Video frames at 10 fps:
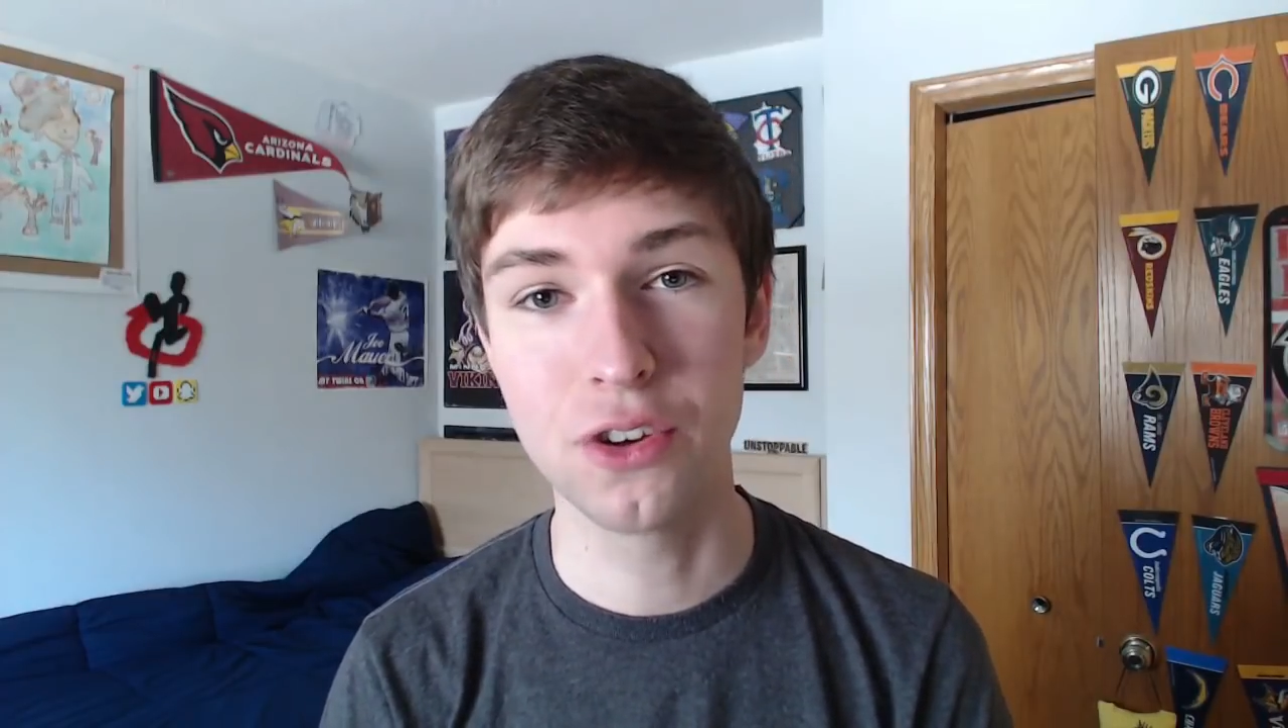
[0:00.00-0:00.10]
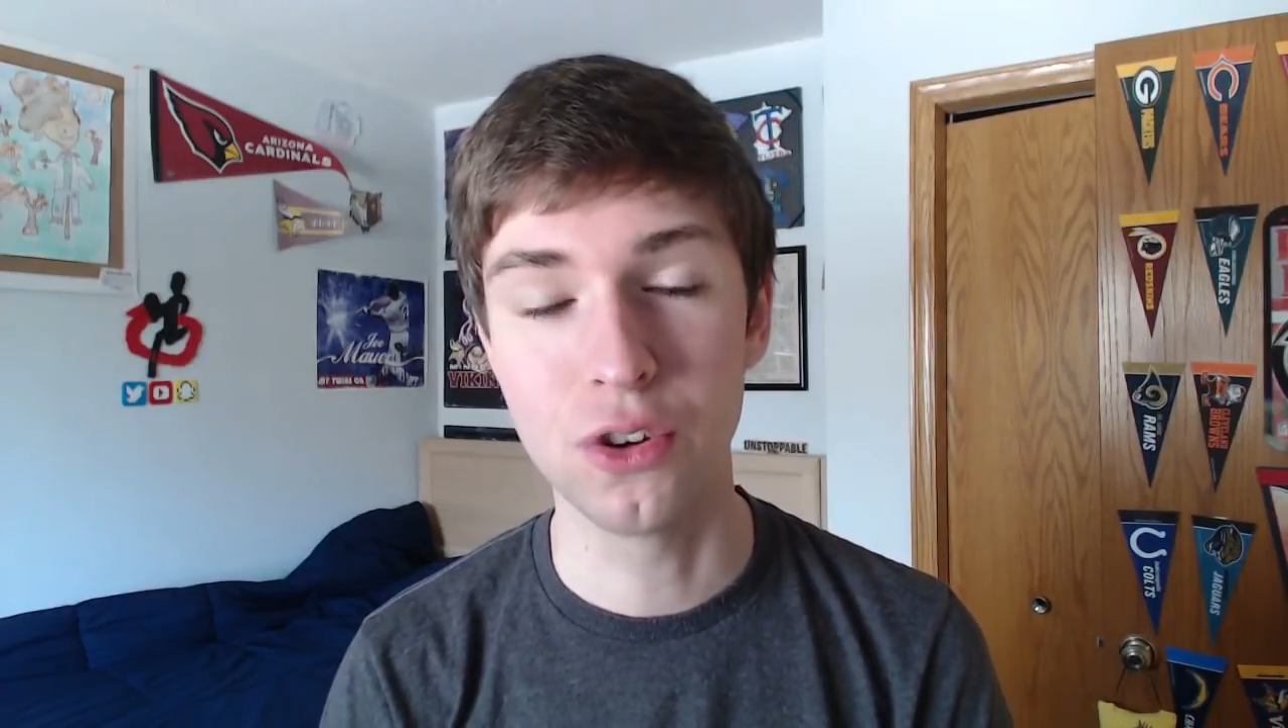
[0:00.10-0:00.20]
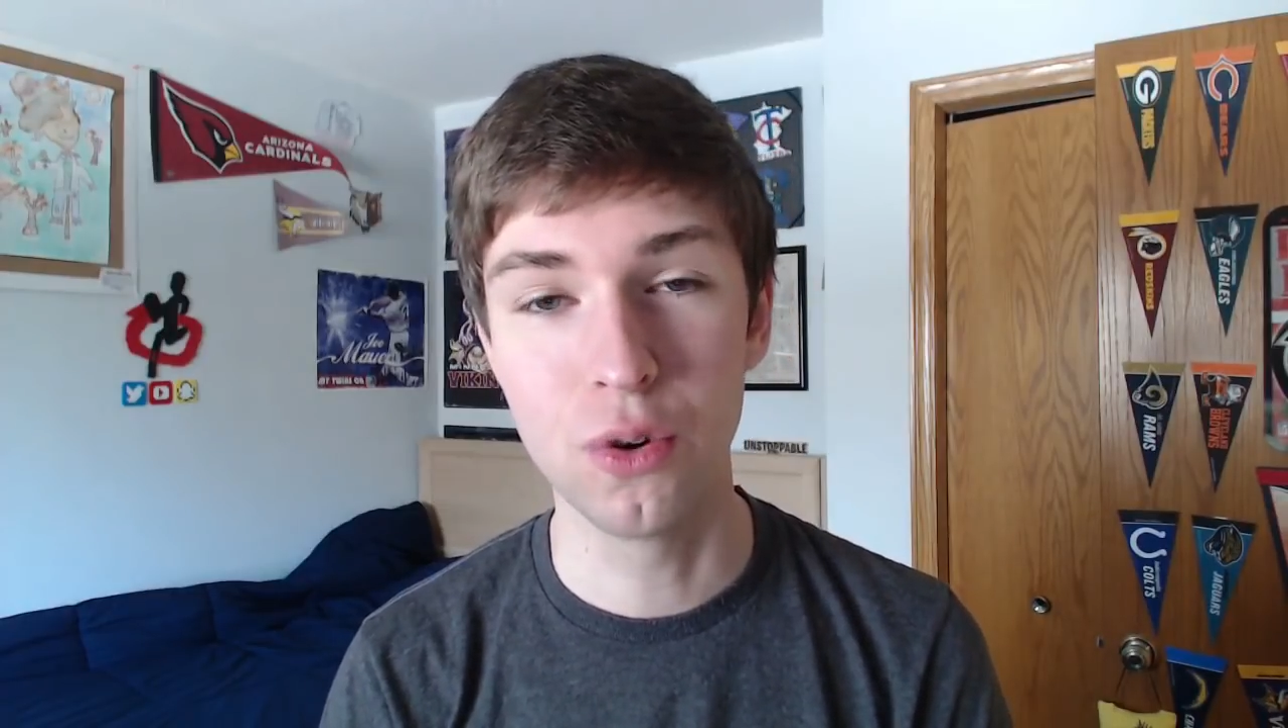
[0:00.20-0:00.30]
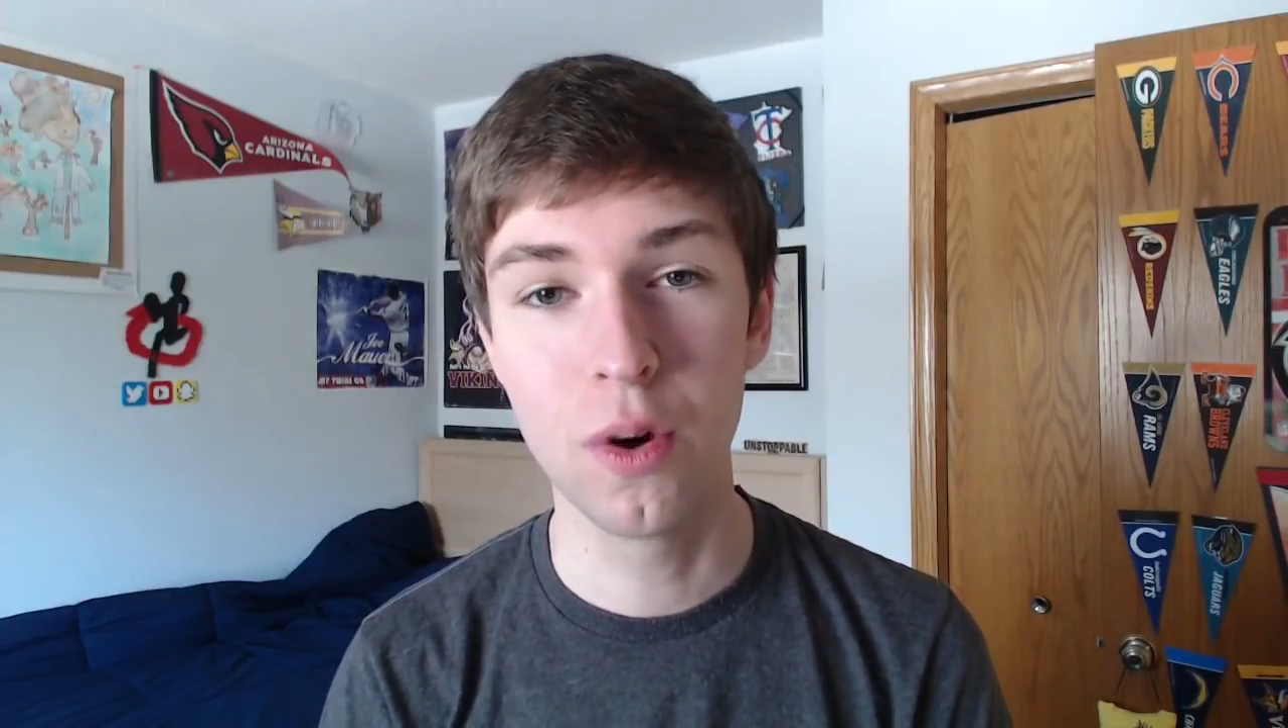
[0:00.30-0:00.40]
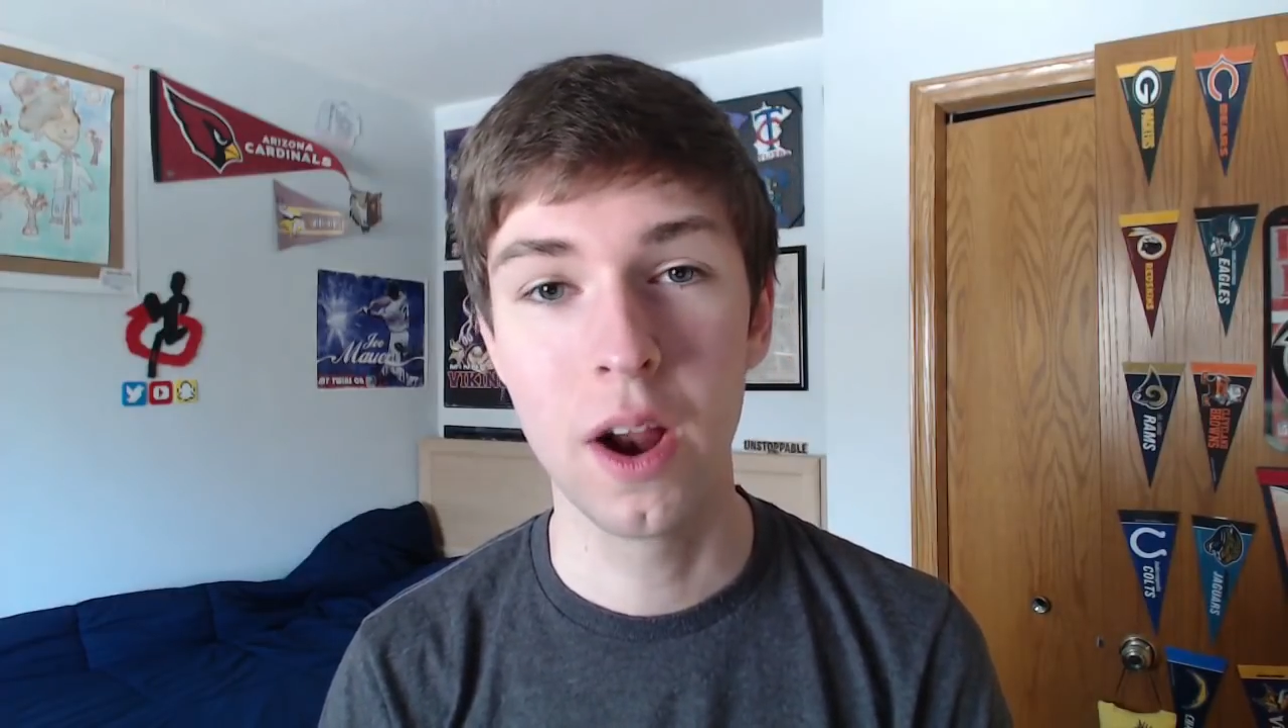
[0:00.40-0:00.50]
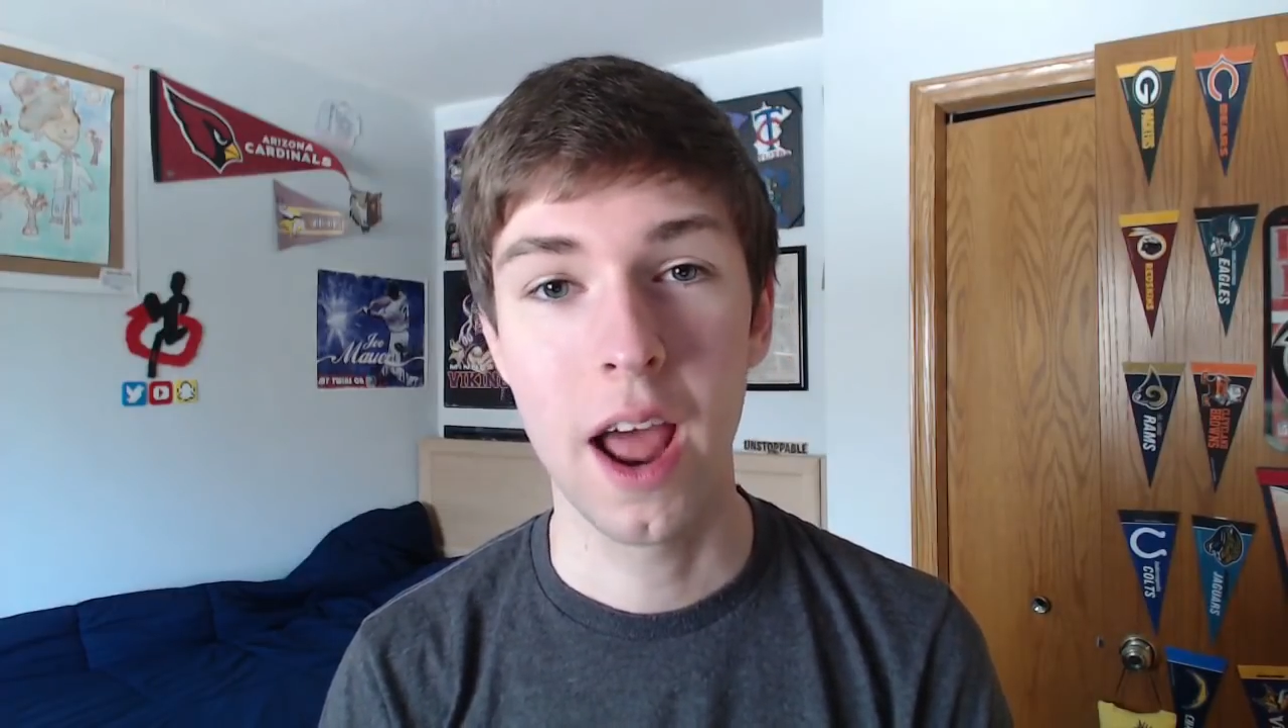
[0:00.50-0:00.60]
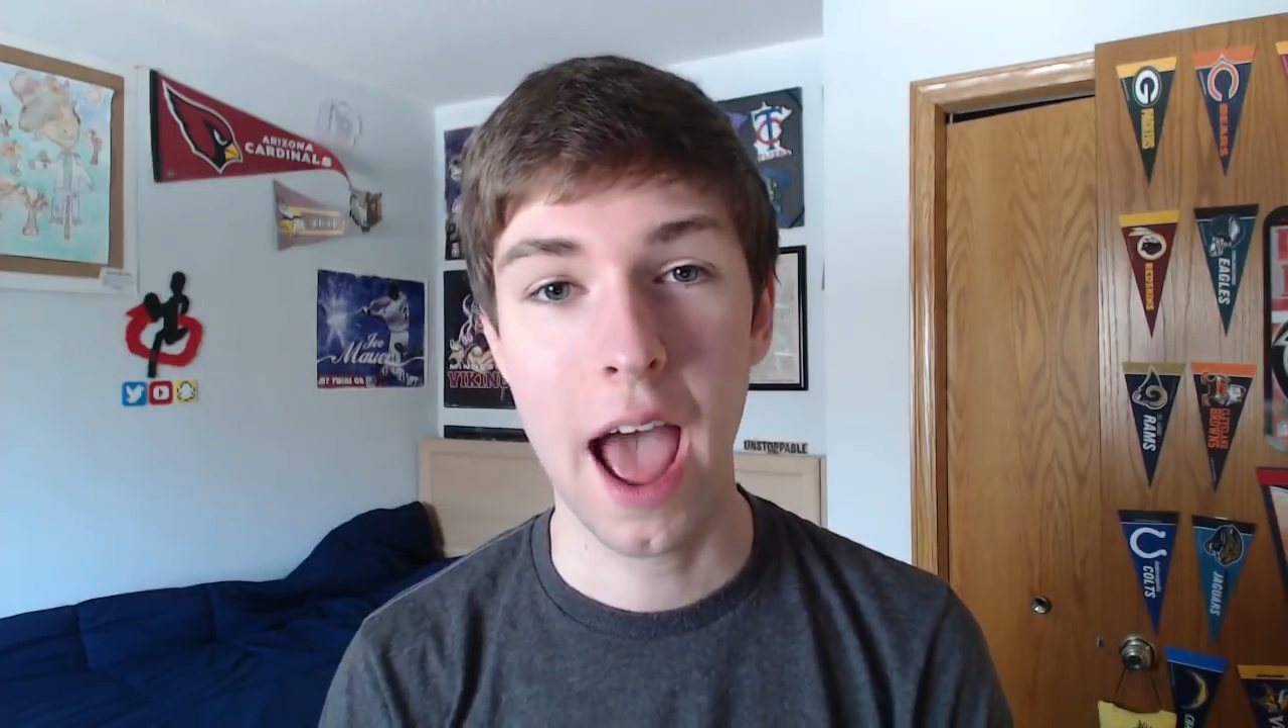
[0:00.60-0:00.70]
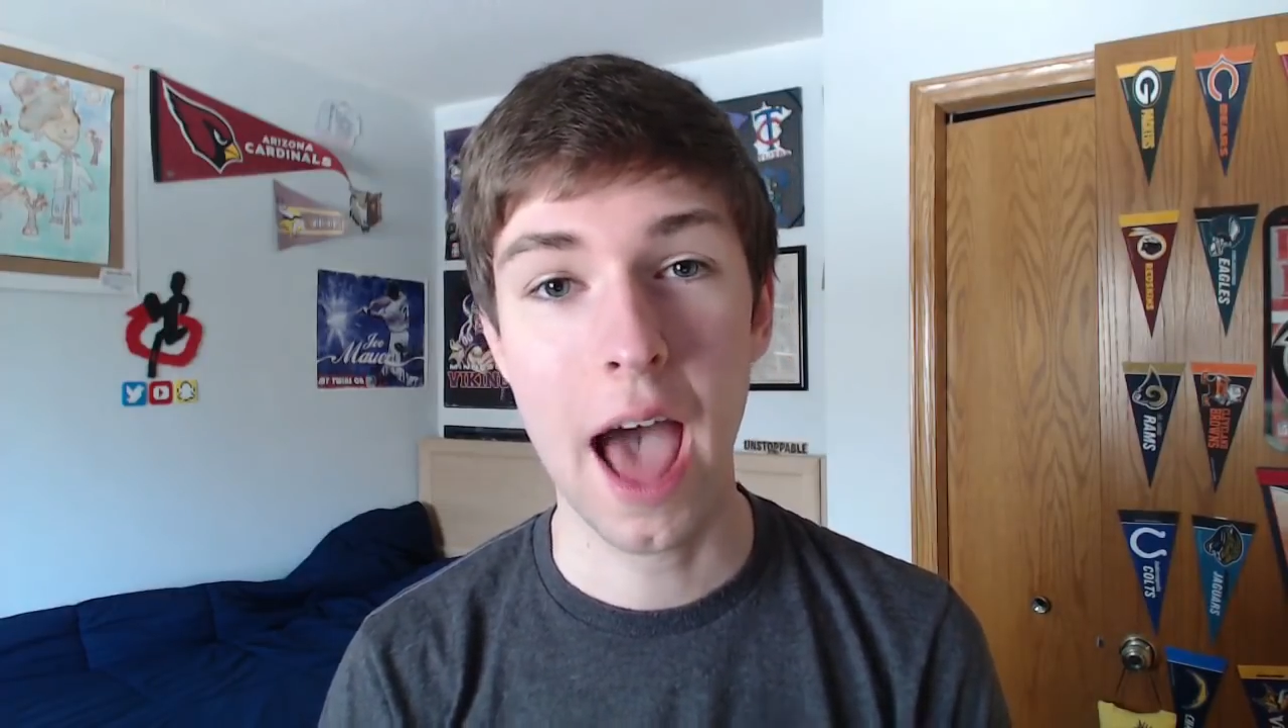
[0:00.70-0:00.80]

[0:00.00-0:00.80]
do